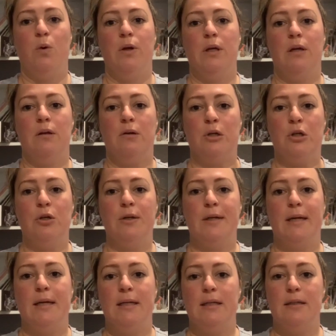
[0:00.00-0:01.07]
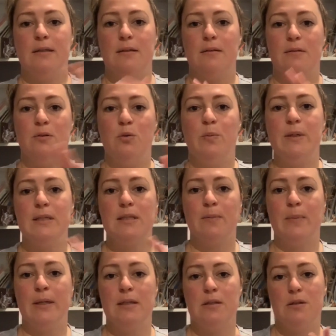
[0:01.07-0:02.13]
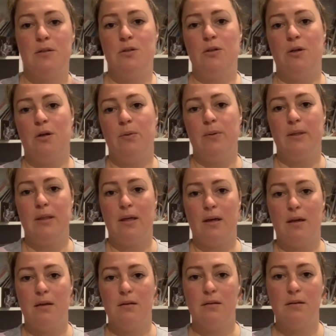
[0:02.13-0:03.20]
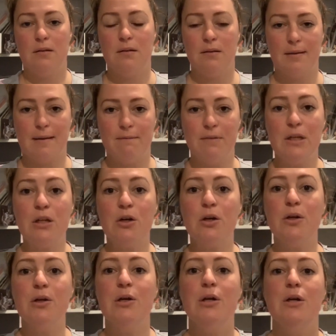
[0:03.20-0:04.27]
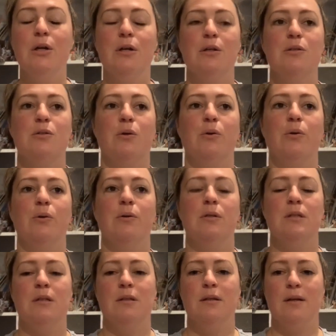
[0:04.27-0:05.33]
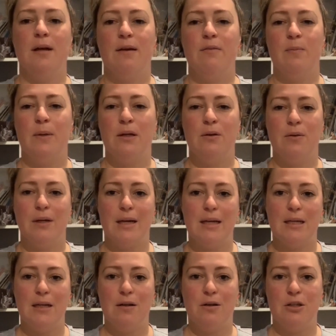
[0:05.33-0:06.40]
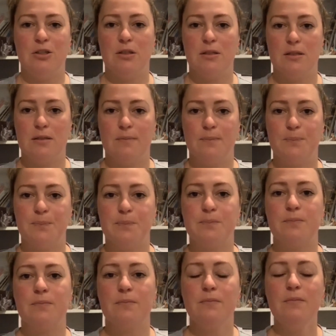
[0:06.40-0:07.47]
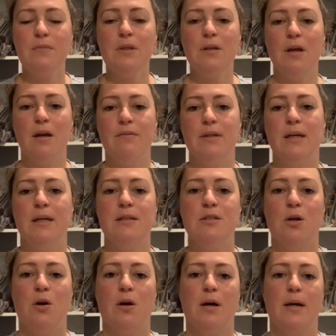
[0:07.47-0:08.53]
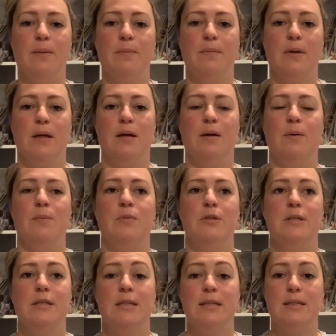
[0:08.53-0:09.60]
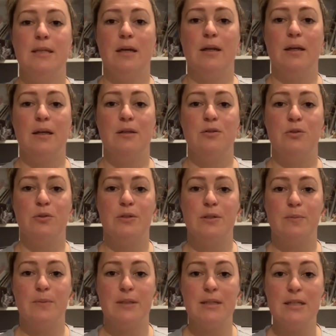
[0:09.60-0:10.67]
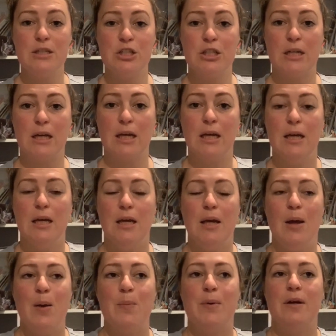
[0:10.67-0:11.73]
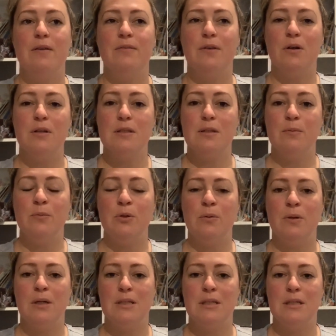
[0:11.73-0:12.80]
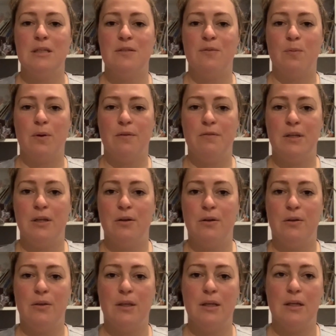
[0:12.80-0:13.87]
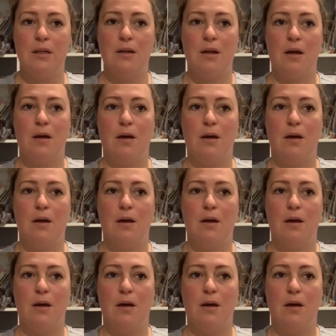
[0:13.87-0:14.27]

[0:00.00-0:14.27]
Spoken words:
working on creating little bits and pieces to go with that video. So it's not like I haven't been creating, I just haven't had time to sit down and do some stitching. But I've got some new ideas for my video that